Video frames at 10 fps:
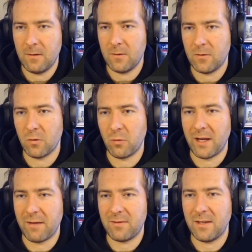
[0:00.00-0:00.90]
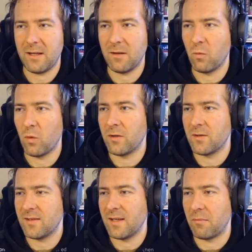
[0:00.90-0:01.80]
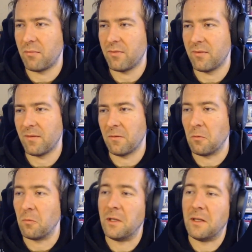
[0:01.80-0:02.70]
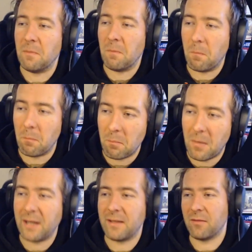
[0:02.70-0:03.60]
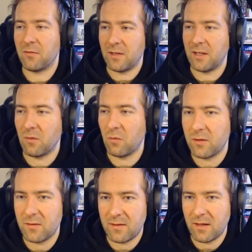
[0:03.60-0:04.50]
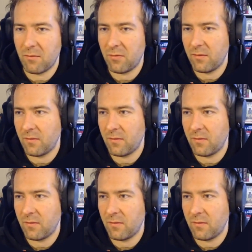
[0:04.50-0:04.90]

So we have taken one step. We might have taken one step.